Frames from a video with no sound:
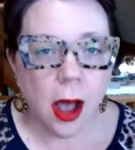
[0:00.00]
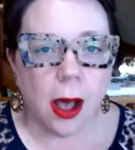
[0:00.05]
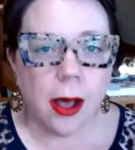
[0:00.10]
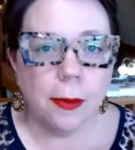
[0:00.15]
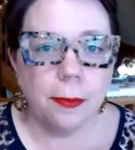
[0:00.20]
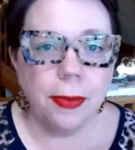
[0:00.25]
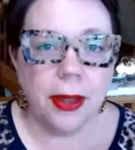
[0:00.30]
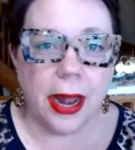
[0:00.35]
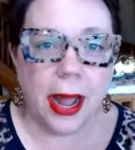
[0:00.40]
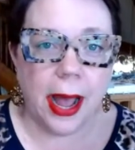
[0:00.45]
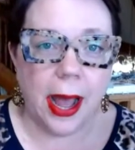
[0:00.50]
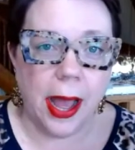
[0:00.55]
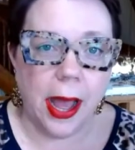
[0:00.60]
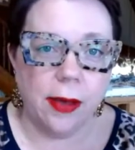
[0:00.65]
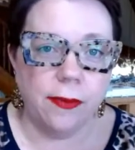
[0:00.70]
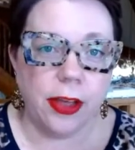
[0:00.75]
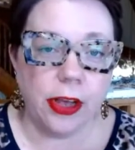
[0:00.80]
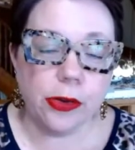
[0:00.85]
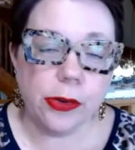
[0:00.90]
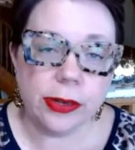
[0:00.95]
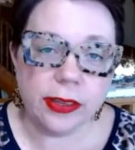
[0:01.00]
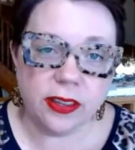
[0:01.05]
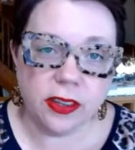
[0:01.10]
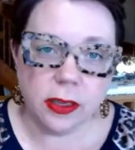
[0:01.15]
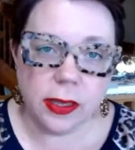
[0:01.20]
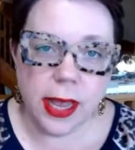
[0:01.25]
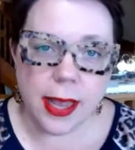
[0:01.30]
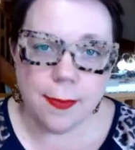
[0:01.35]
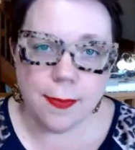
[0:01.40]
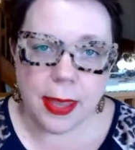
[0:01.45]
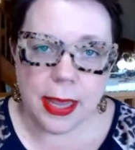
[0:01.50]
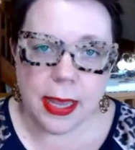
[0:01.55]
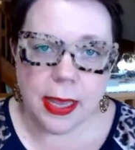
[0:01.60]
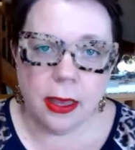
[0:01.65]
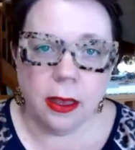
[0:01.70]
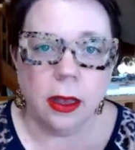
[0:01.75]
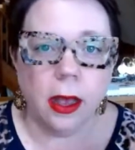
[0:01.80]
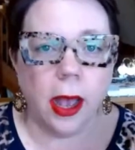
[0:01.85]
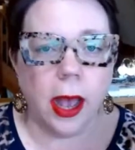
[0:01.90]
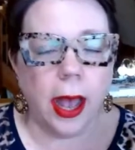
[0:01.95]
Um, but I have a crystal
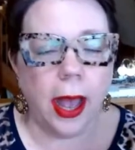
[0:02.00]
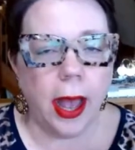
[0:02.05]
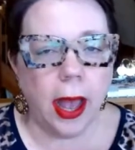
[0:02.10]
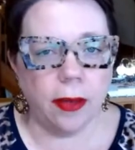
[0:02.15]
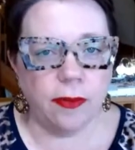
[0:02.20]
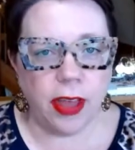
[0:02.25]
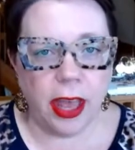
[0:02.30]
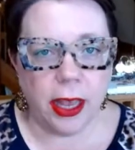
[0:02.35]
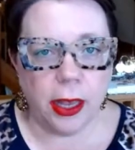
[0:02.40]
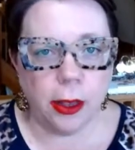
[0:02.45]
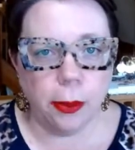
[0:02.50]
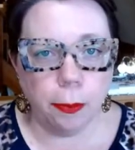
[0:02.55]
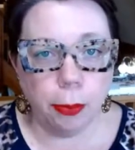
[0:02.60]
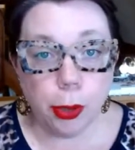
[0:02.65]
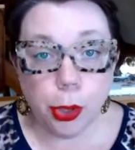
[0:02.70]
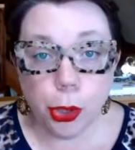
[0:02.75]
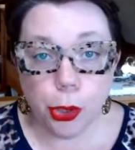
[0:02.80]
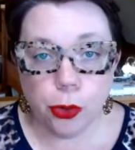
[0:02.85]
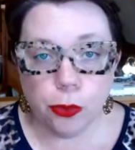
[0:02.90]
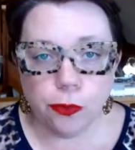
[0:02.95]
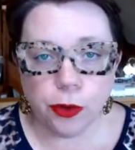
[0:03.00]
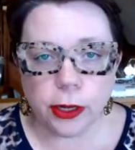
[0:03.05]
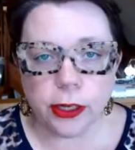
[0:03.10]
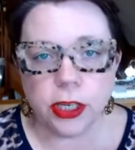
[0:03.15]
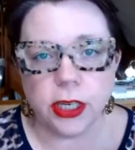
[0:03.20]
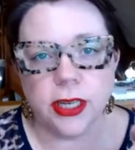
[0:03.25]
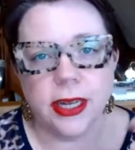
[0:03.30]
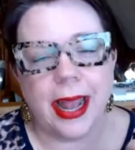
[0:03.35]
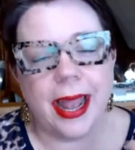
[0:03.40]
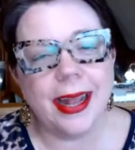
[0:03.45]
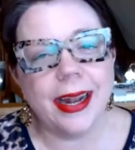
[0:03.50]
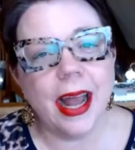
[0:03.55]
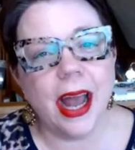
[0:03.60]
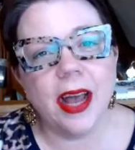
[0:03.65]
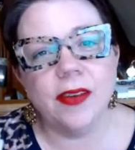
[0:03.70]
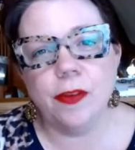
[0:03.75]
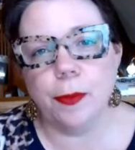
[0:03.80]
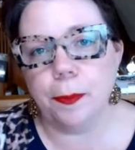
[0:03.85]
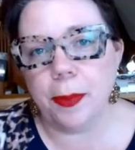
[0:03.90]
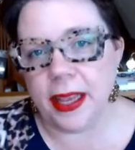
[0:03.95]
AB, I have a blue version and I have a